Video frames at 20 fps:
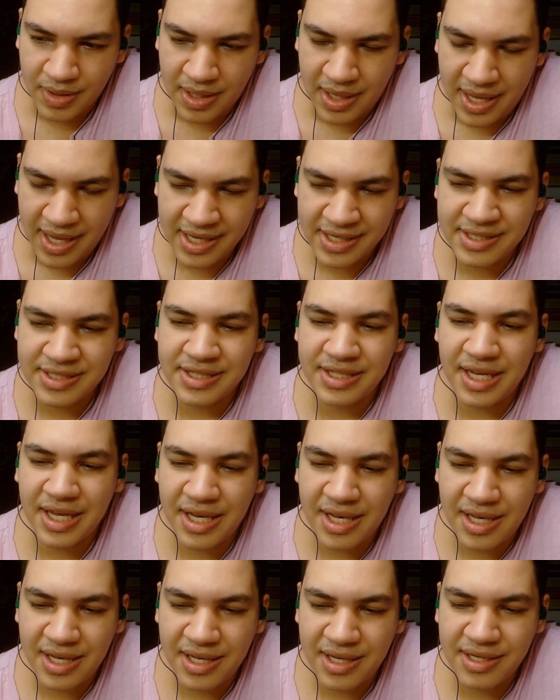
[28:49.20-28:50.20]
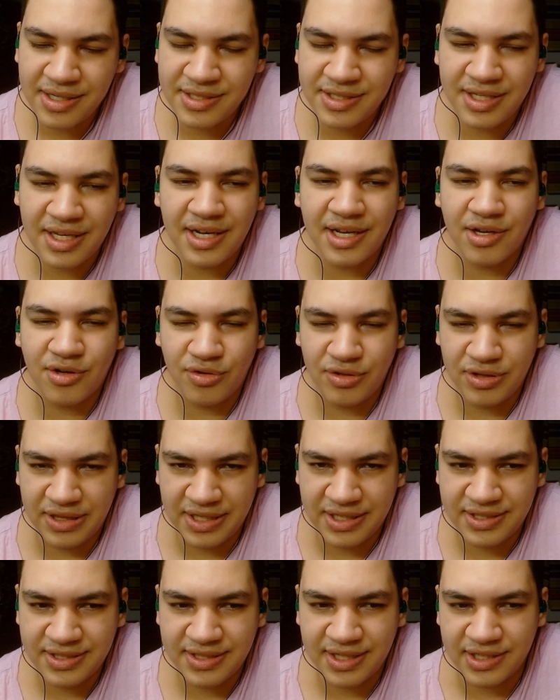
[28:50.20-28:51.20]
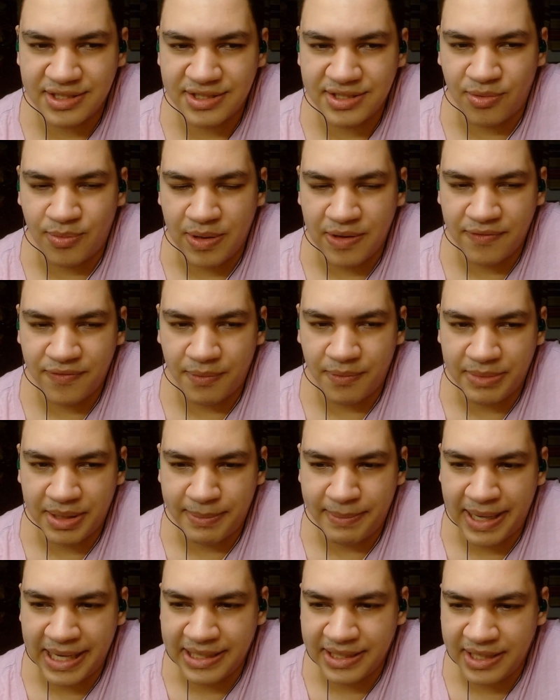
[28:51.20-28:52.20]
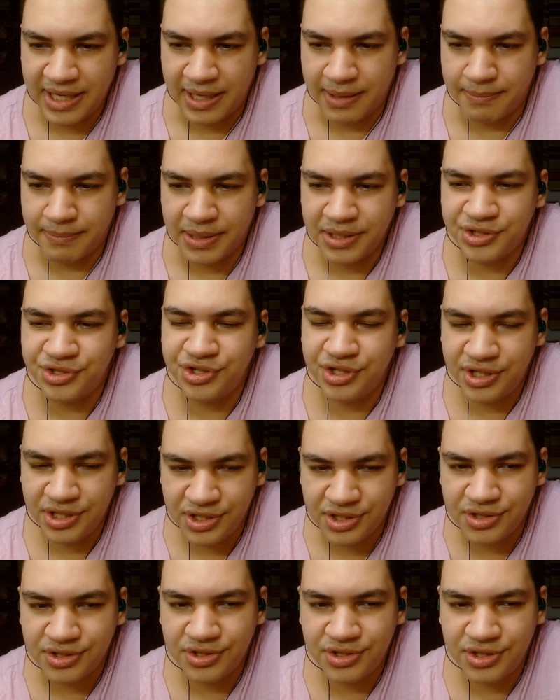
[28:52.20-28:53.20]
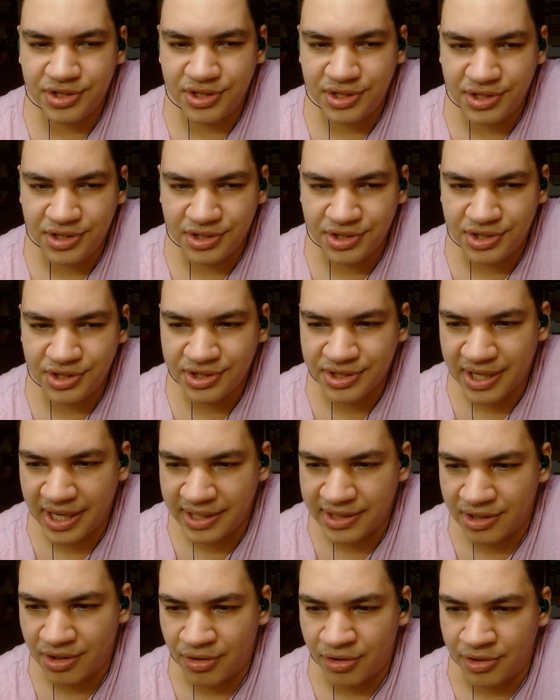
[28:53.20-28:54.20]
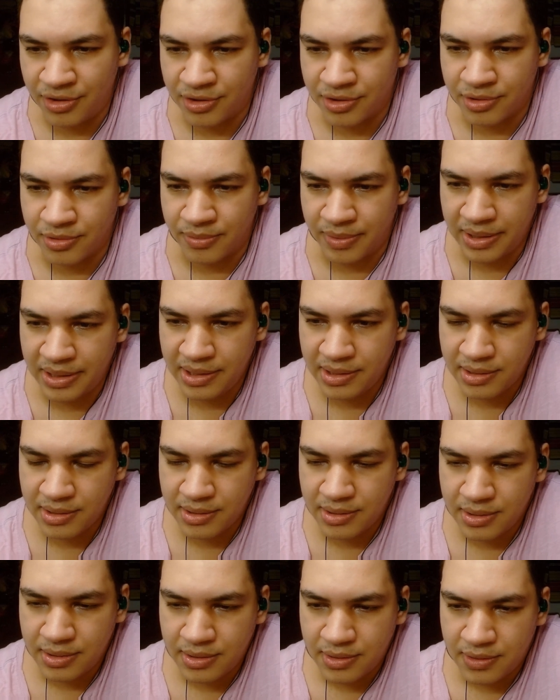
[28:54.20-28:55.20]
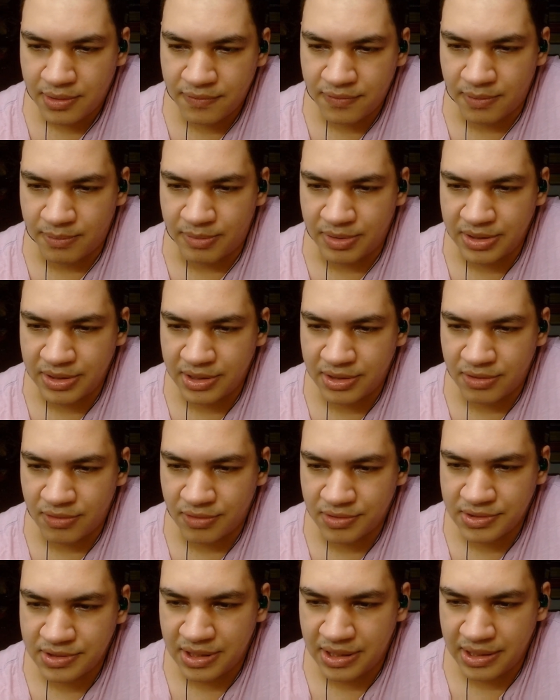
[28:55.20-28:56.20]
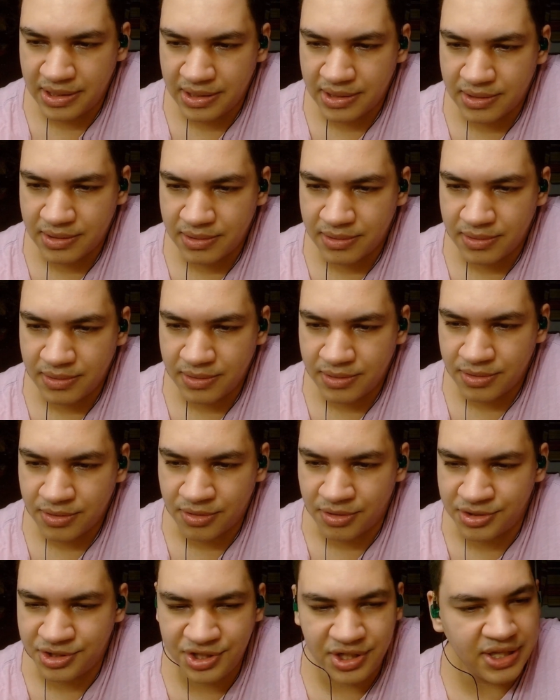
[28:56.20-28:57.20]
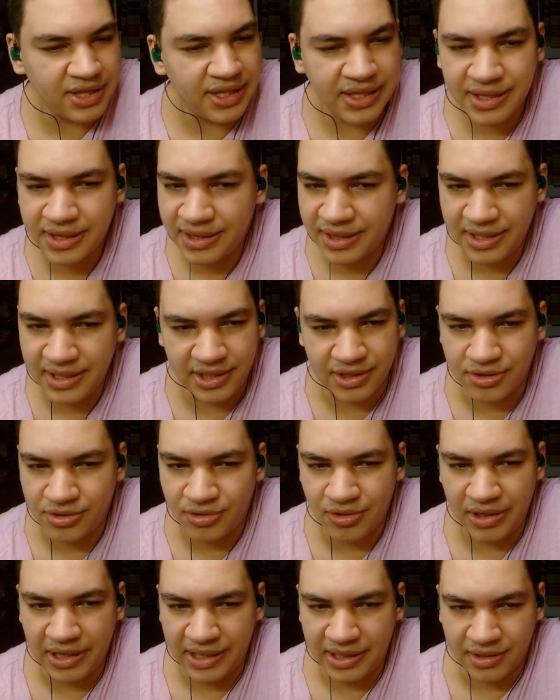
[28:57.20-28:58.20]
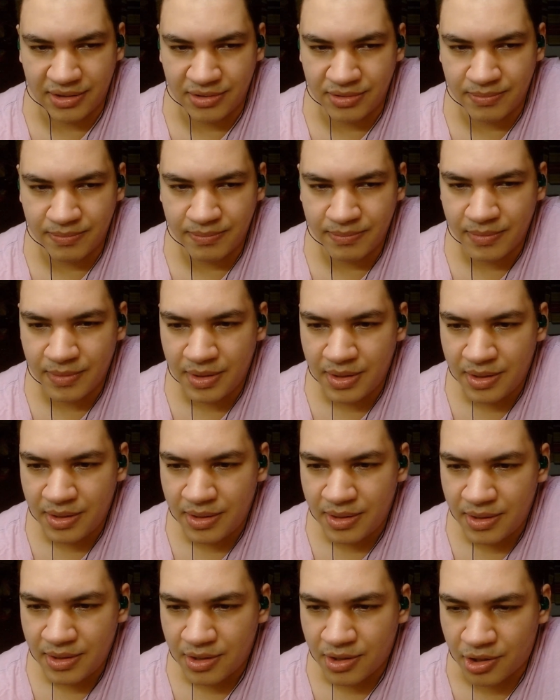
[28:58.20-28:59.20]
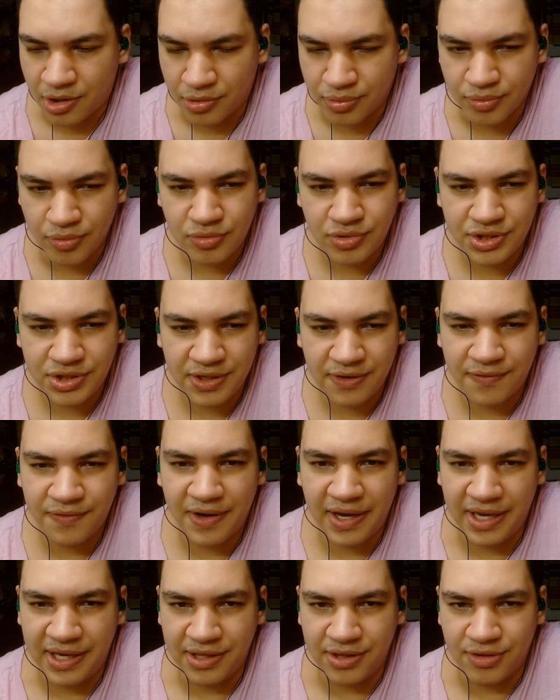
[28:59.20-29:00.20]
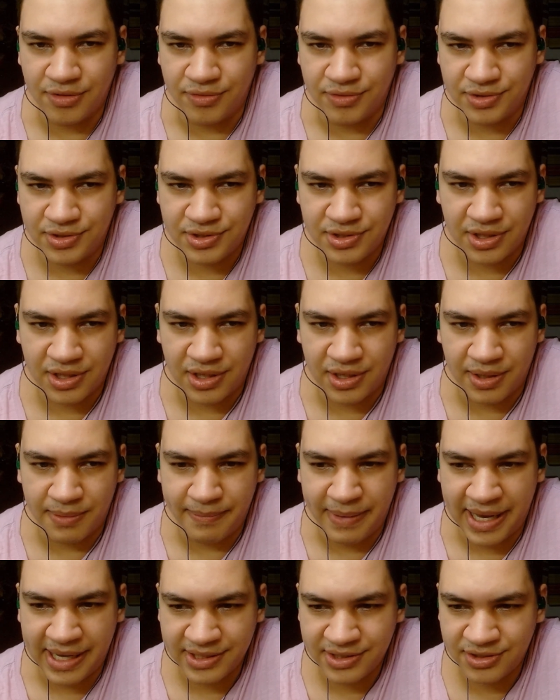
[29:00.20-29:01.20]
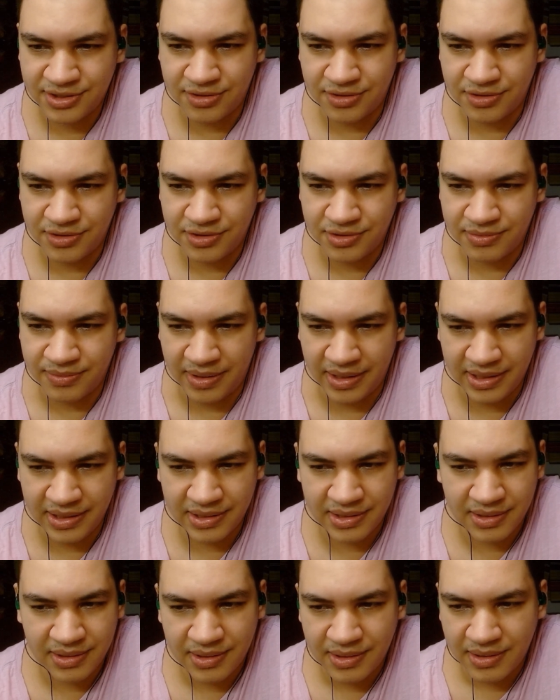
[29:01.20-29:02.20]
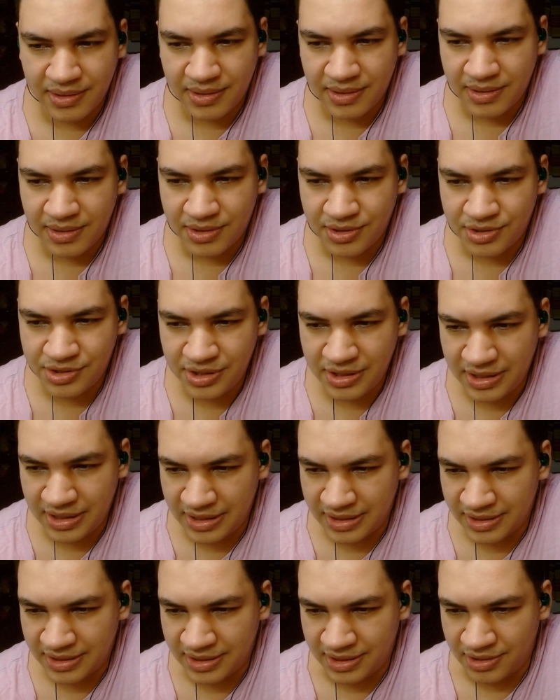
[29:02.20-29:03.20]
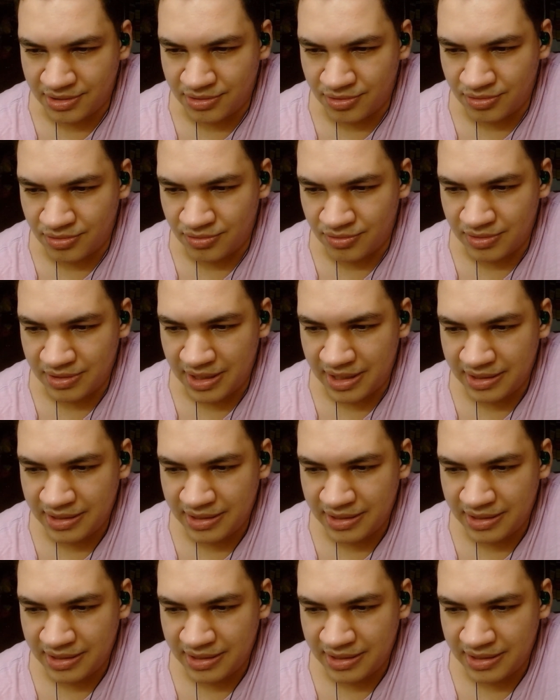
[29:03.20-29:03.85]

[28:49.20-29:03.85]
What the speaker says: It's still a good distance away from the Mad King, but she's kind of on her way from what it looks like. Because she didn't need to, like, crucify those masters, right? She didn't need to do that.